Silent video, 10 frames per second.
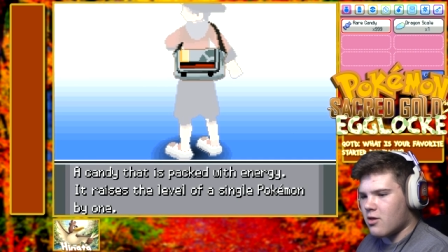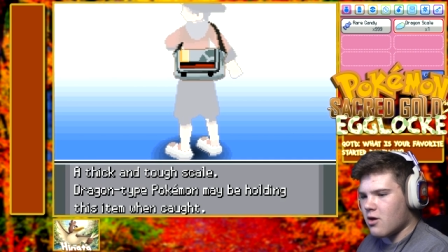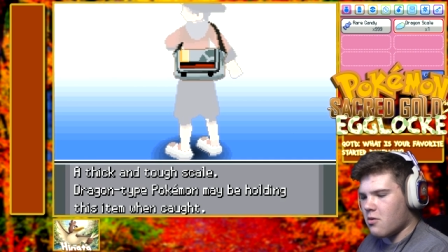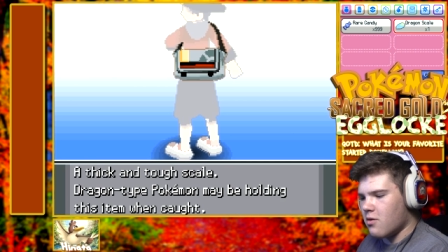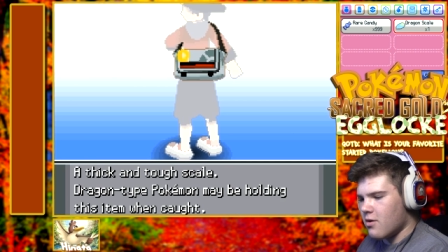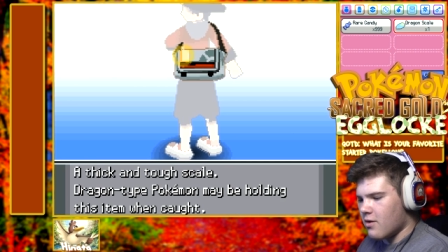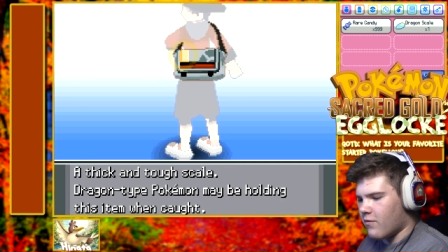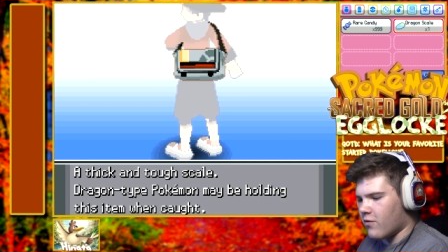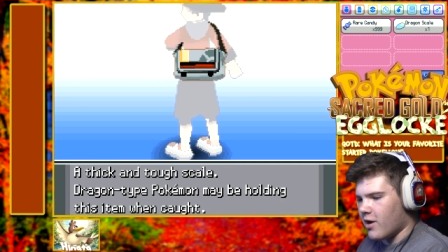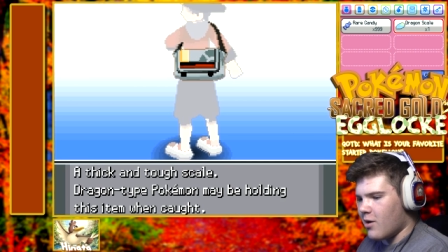so
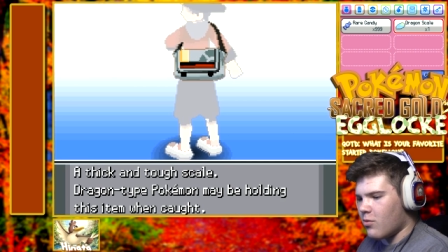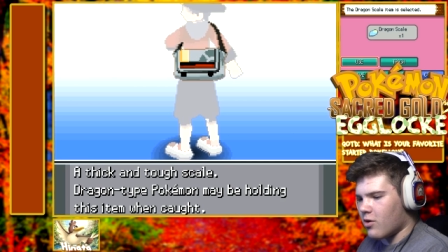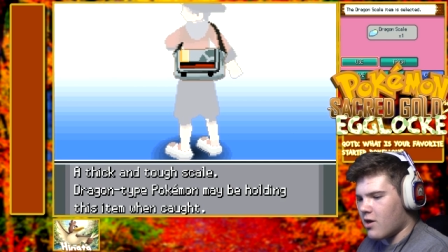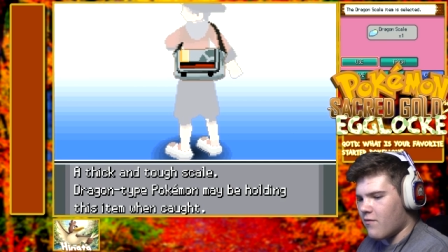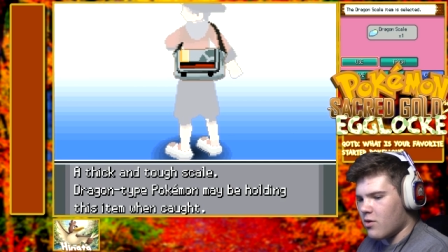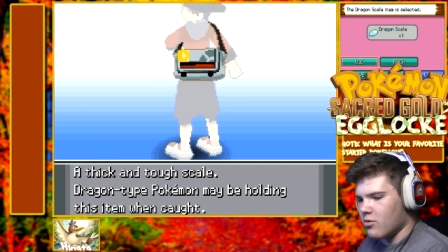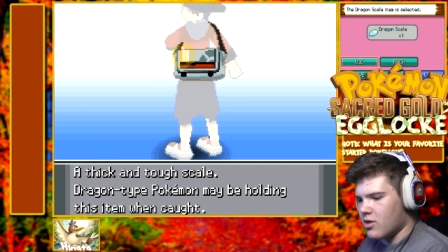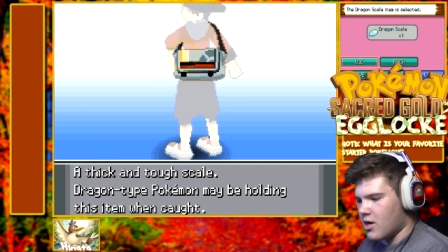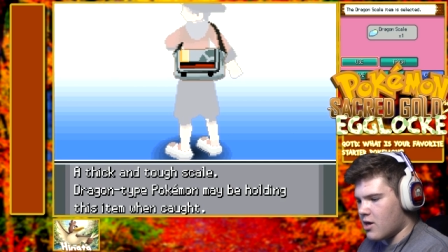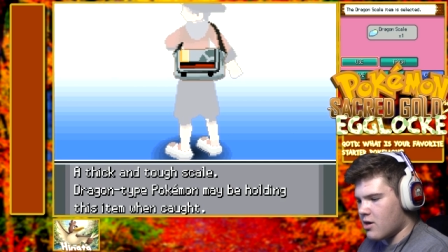for now we'll give you
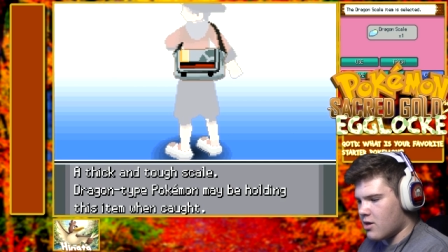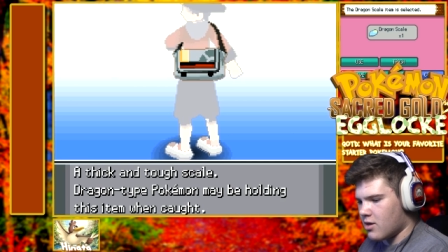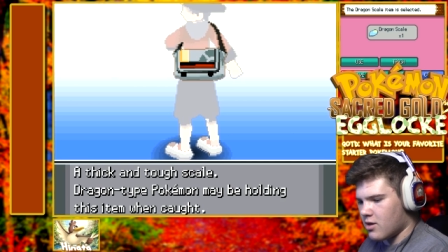the